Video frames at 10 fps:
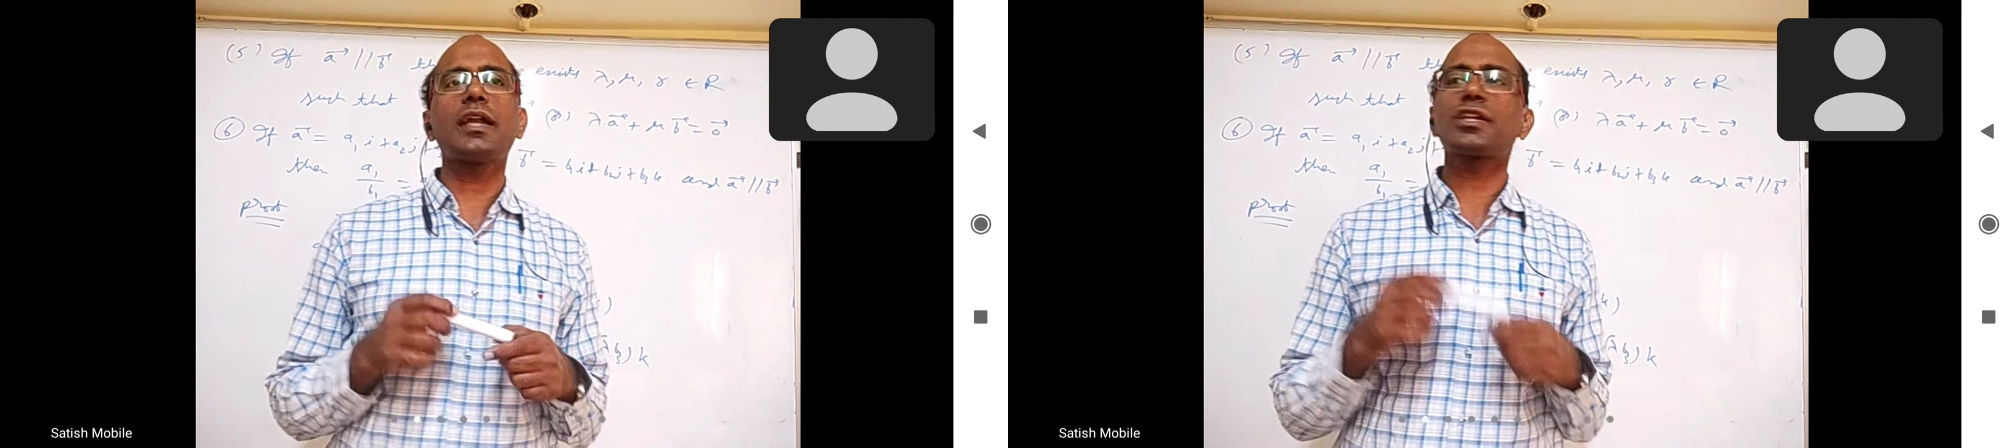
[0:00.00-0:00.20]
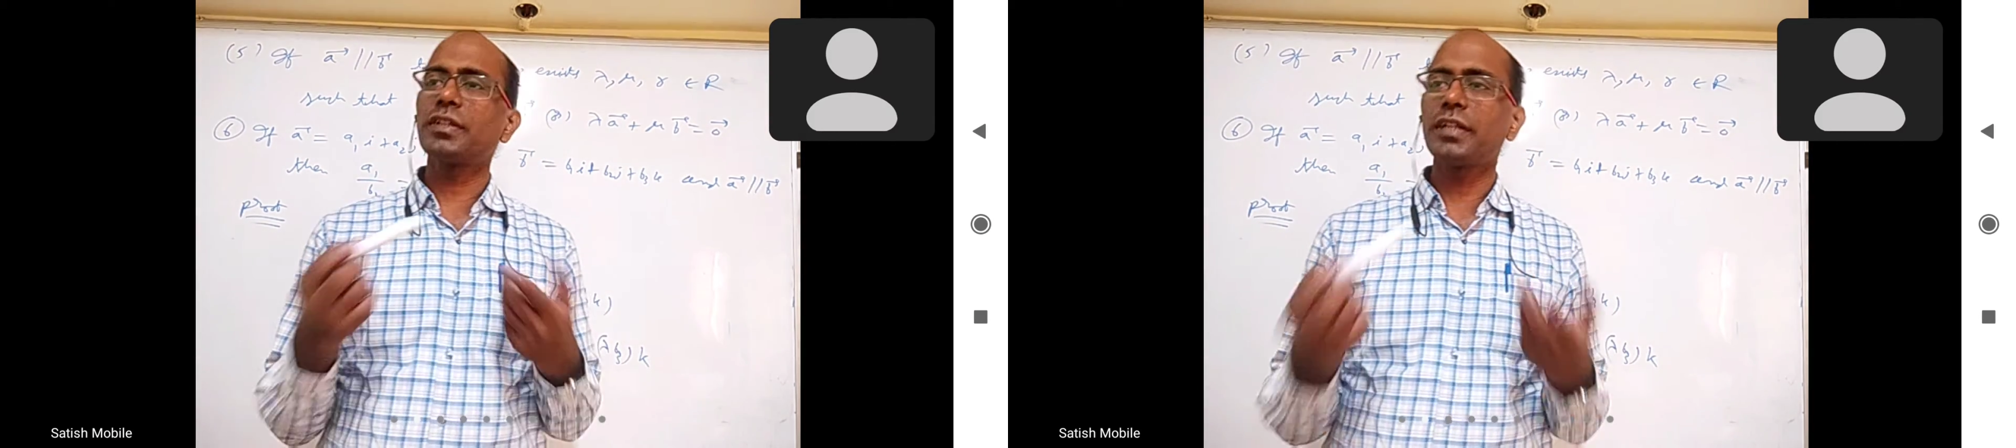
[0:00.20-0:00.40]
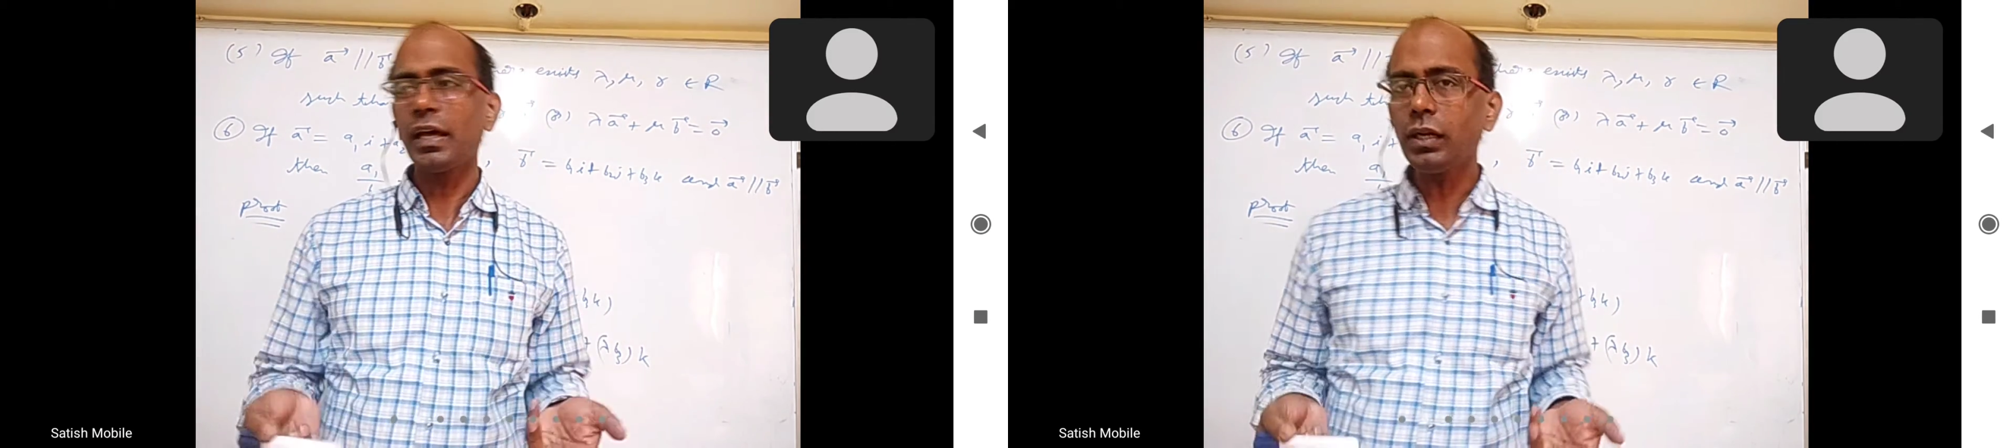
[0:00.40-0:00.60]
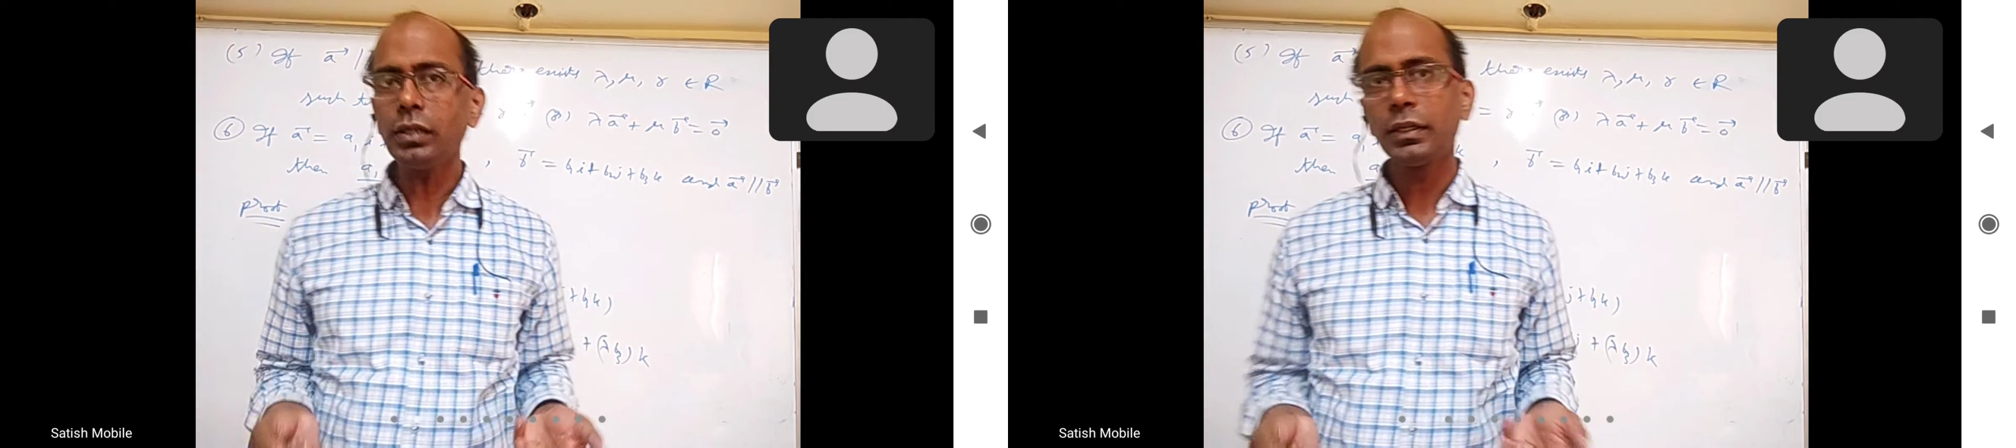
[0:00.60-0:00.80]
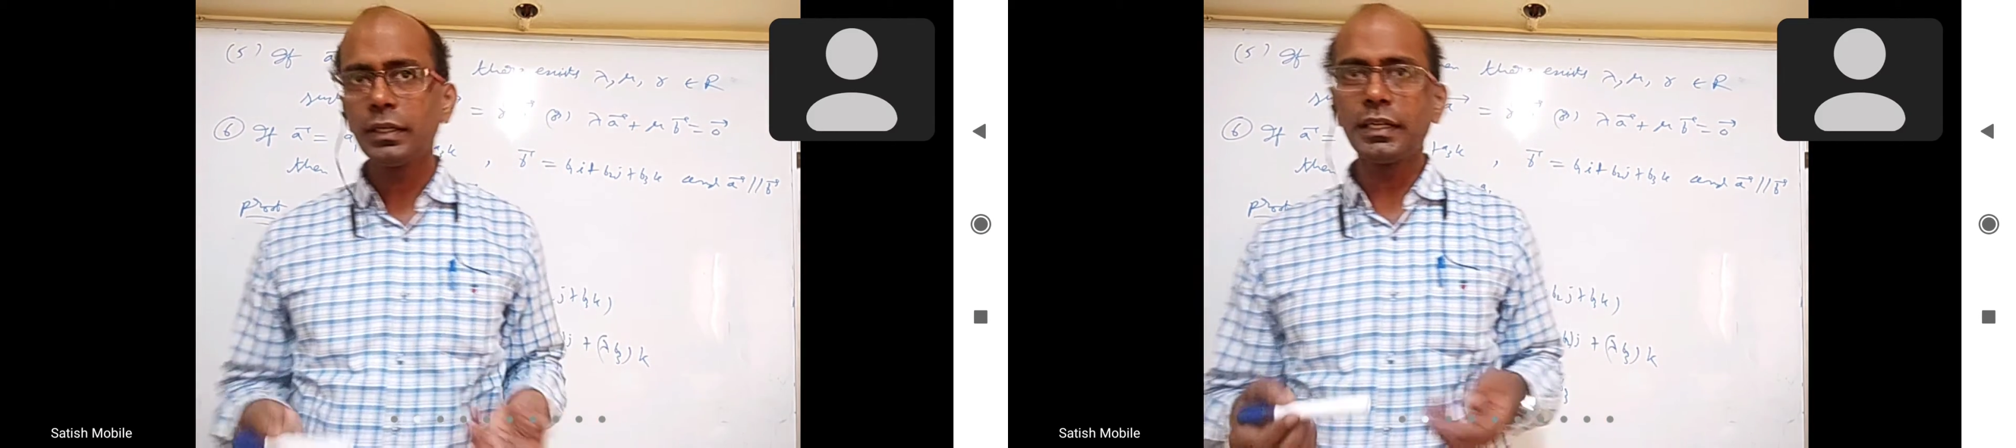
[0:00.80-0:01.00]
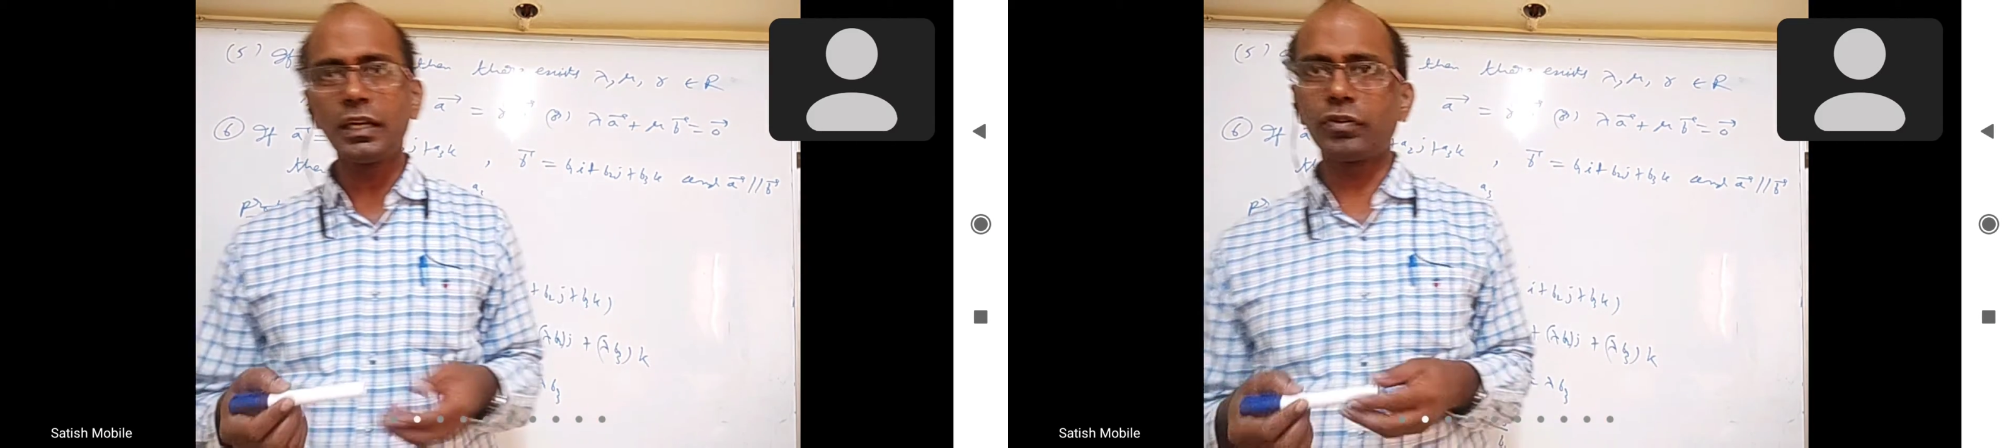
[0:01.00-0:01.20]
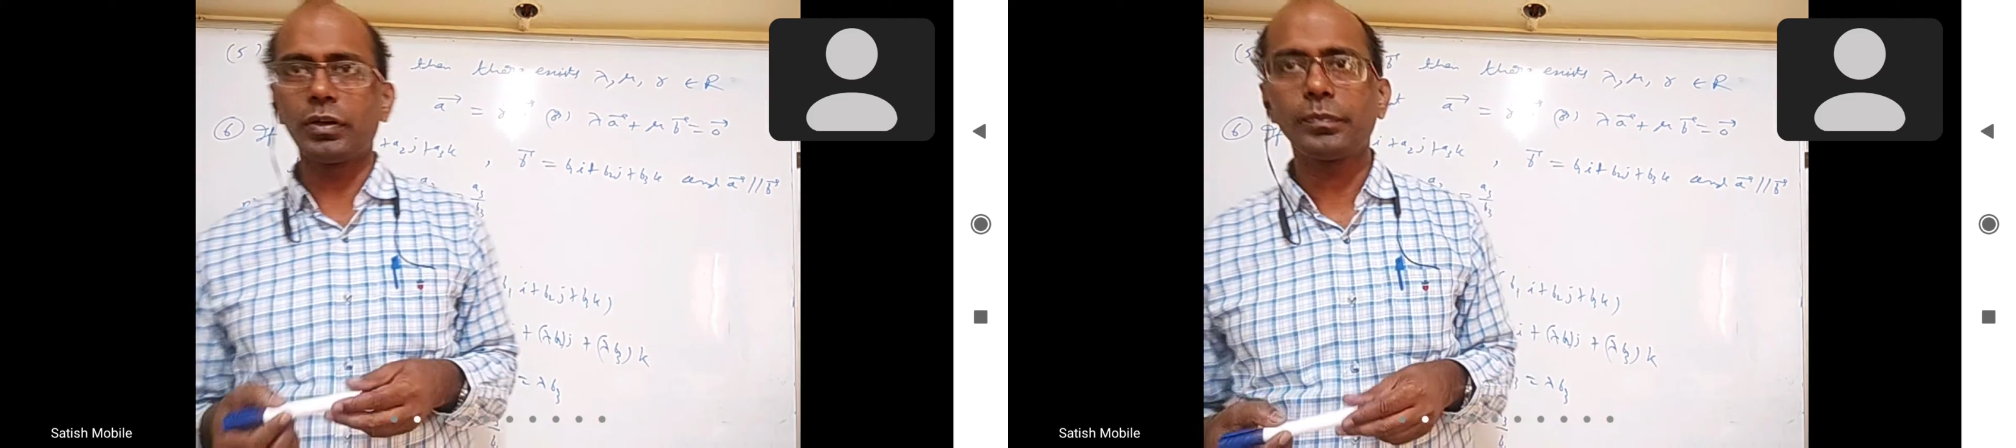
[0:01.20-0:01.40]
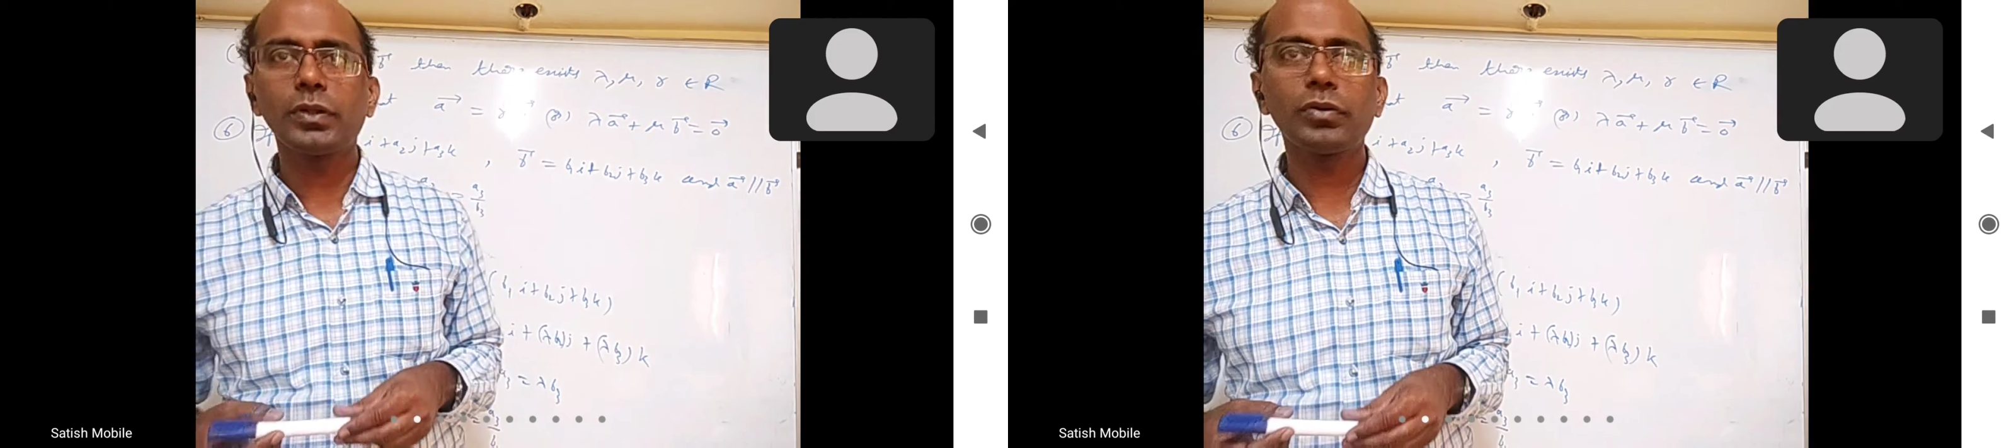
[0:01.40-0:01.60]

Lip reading: they are equal. Okay.